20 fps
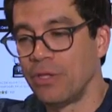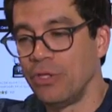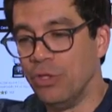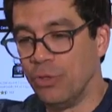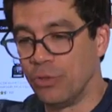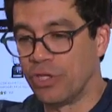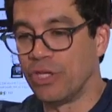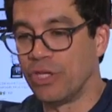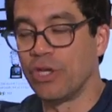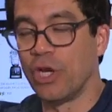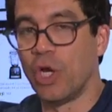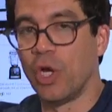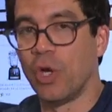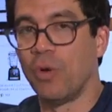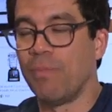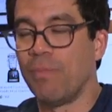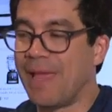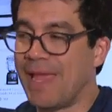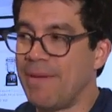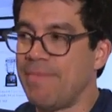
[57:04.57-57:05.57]
you can
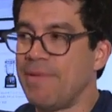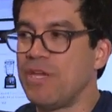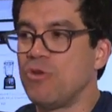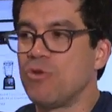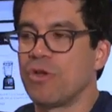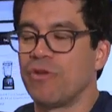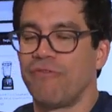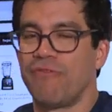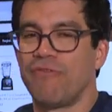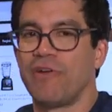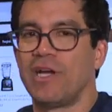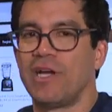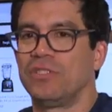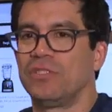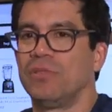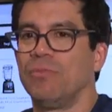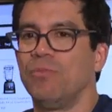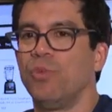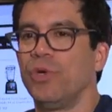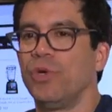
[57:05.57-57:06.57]
go, maybe you can find
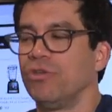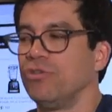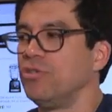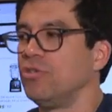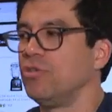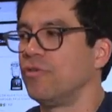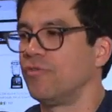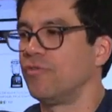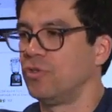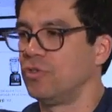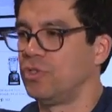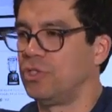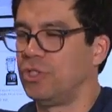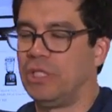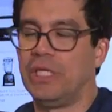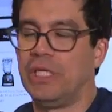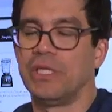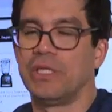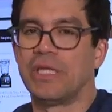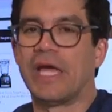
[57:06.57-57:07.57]
some weird
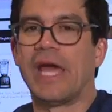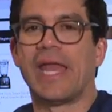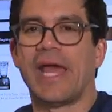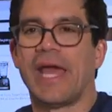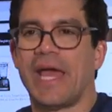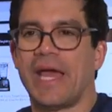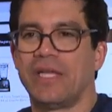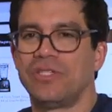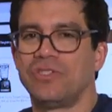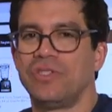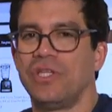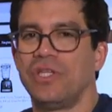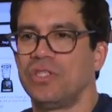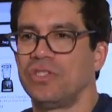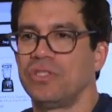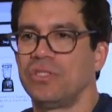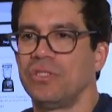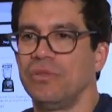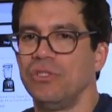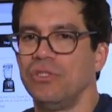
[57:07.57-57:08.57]
university that has
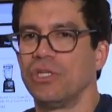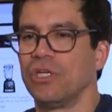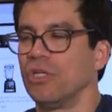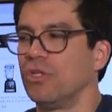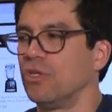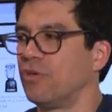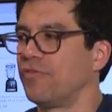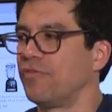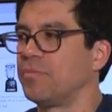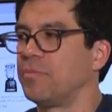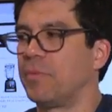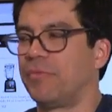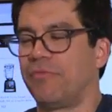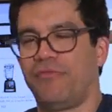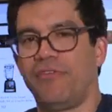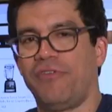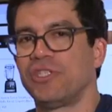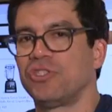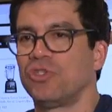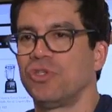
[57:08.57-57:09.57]
this. You're going to learn from a
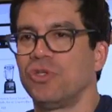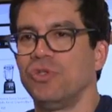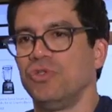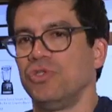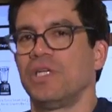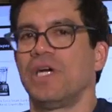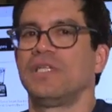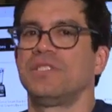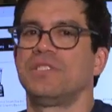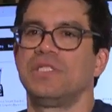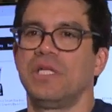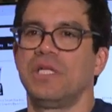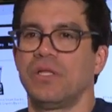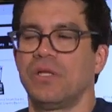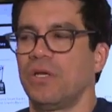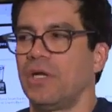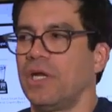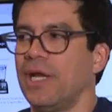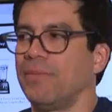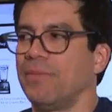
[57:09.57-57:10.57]
professor who's not
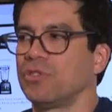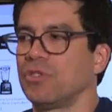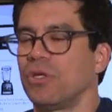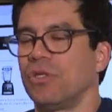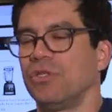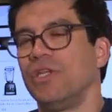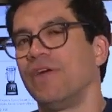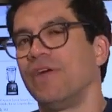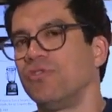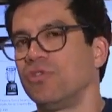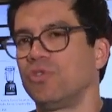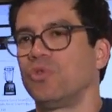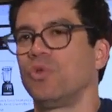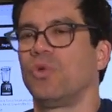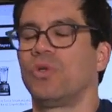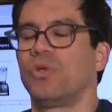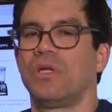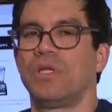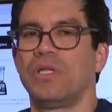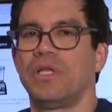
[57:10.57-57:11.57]
selling on Amazon, never
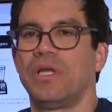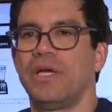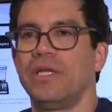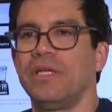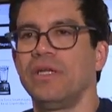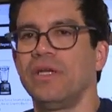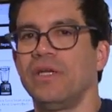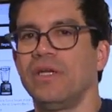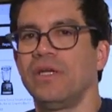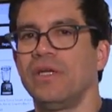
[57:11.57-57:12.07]
sold online